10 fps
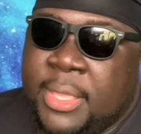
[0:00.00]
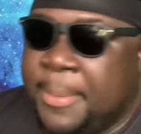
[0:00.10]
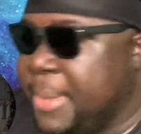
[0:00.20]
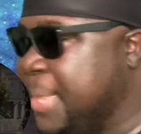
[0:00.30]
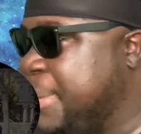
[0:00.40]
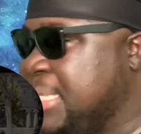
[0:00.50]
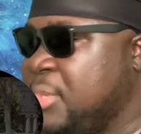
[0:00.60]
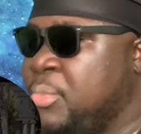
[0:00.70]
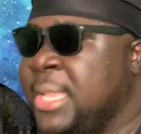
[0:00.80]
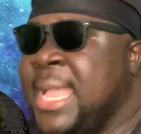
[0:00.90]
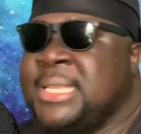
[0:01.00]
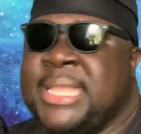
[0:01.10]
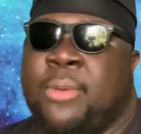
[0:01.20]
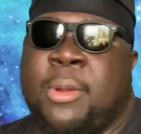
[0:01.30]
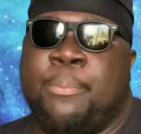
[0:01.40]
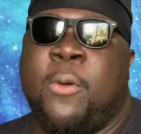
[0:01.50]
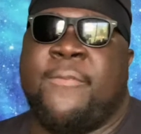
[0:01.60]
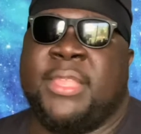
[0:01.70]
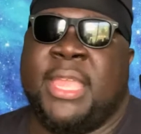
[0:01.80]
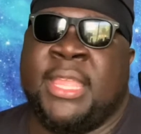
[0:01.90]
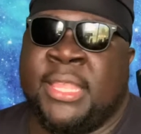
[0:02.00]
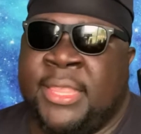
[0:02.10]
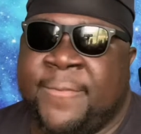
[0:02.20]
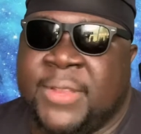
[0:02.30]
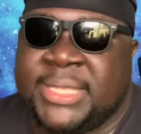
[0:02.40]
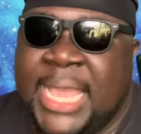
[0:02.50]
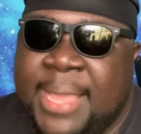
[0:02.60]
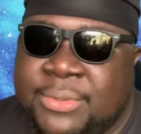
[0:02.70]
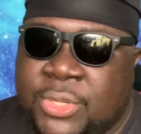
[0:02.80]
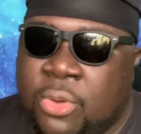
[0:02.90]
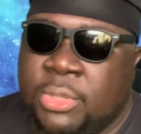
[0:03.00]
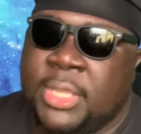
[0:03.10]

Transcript: but basically realizing that we're both in a different time zone,